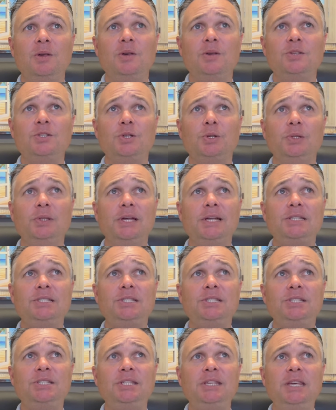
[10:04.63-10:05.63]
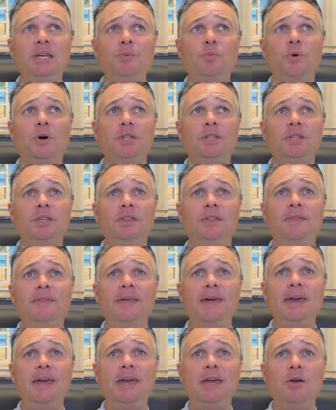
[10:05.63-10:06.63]
So let's see what
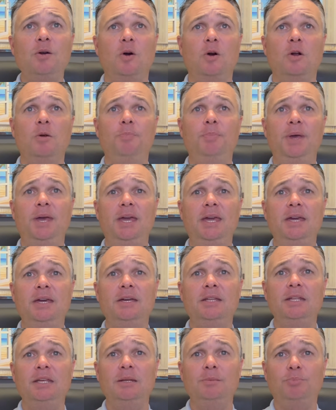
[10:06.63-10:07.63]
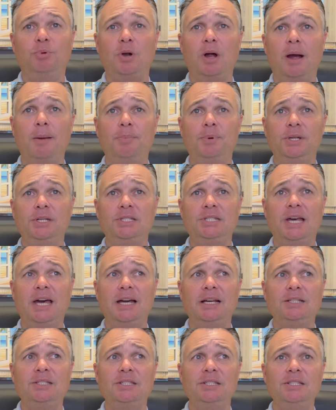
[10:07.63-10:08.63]
they are paying in property
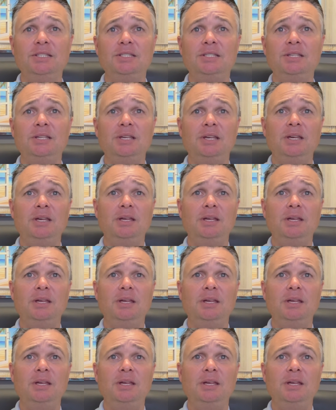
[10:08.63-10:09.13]
taxes.